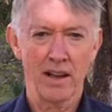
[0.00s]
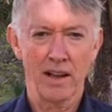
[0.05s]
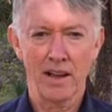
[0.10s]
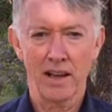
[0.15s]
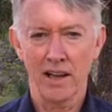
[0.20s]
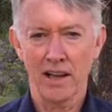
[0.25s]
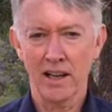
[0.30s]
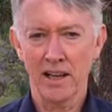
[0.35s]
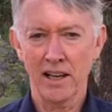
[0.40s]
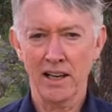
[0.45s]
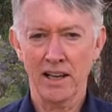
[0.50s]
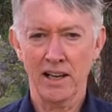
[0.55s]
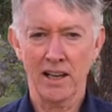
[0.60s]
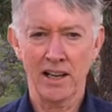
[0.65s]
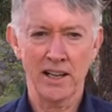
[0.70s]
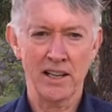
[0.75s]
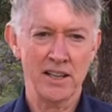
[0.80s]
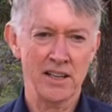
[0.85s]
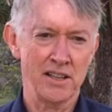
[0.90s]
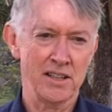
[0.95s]
Here
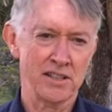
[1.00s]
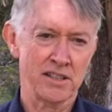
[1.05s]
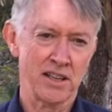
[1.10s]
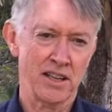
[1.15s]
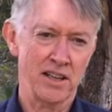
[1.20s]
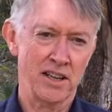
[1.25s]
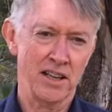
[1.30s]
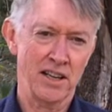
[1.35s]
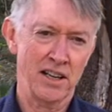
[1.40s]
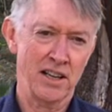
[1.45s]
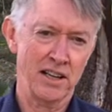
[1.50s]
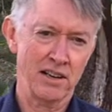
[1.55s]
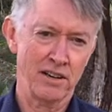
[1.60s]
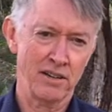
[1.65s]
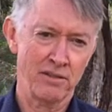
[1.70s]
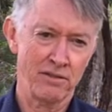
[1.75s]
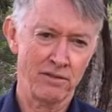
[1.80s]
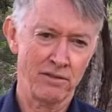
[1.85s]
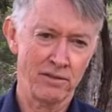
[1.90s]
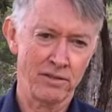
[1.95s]
is a
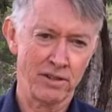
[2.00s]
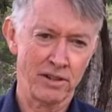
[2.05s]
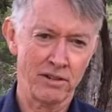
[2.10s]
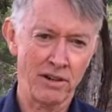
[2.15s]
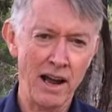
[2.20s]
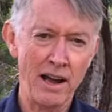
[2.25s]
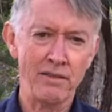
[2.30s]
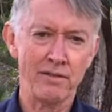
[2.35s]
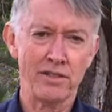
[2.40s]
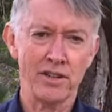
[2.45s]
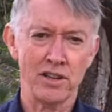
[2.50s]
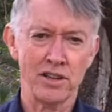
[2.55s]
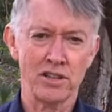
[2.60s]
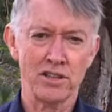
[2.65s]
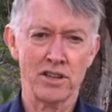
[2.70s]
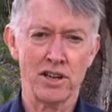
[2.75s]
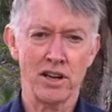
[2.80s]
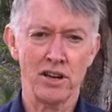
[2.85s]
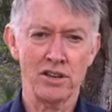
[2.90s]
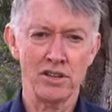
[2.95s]
graph that
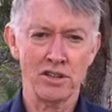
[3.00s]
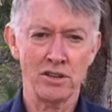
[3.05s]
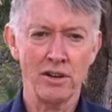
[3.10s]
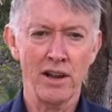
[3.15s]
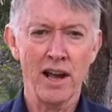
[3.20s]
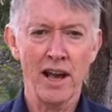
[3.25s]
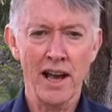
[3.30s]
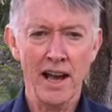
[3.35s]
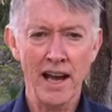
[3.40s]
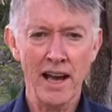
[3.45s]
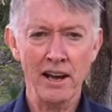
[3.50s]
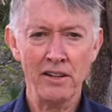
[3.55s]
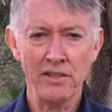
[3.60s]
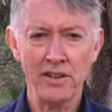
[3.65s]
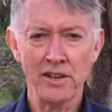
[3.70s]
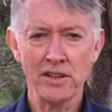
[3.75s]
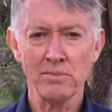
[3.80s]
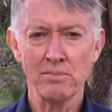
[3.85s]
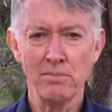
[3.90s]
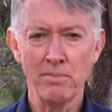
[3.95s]
shows you how
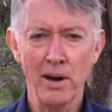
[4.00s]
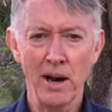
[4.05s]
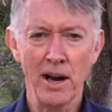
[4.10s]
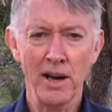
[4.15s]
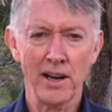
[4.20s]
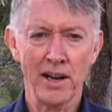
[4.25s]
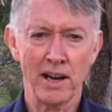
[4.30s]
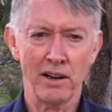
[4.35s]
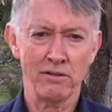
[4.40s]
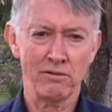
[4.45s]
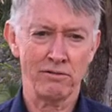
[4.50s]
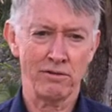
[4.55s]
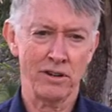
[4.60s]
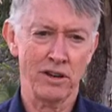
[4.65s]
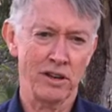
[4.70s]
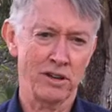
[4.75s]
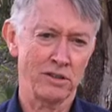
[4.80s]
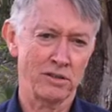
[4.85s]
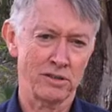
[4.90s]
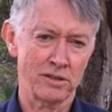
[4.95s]
things might
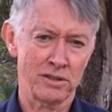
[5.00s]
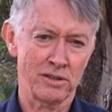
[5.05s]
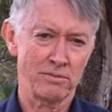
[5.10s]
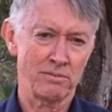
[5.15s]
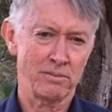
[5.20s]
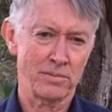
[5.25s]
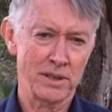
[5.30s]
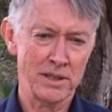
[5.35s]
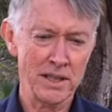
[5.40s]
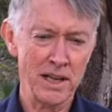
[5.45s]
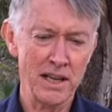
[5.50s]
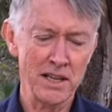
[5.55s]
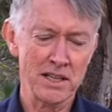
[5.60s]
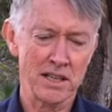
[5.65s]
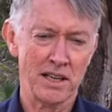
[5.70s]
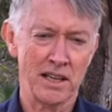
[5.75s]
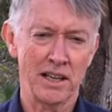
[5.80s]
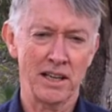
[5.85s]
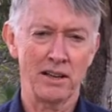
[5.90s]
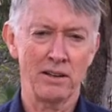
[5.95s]
unfold,
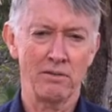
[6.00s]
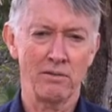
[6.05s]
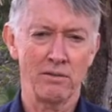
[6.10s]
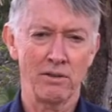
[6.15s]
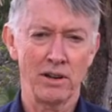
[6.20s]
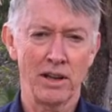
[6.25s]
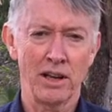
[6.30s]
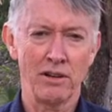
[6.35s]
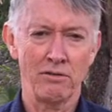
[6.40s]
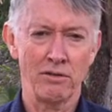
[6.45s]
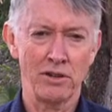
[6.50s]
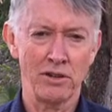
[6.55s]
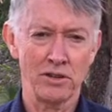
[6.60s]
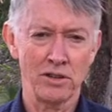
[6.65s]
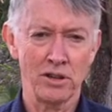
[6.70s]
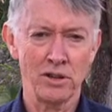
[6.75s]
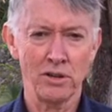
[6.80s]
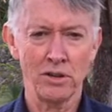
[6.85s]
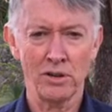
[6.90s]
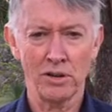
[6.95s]
potentially, if we
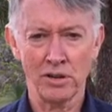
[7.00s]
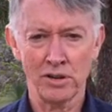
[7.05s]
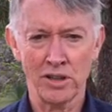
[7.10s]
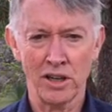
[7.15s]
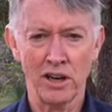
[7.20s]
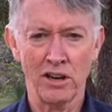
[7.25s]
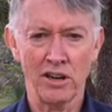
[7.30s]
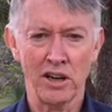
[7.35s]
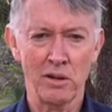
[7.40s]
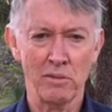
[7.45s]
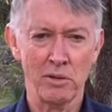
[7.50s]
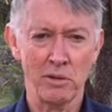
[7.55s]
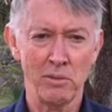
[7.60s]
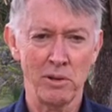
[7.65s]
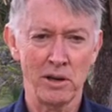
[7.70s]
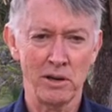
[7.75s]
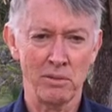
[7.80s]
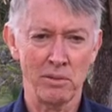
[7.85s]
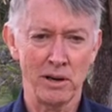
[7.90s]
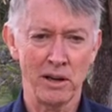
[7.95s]
do or don't
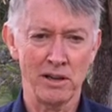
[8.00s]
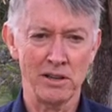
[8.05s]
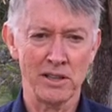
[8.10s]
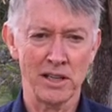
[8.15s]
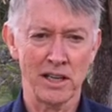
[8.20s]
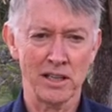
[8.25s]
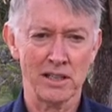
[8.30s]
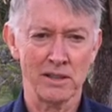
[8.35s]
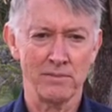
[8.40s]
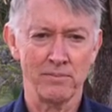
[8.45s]
implement a project.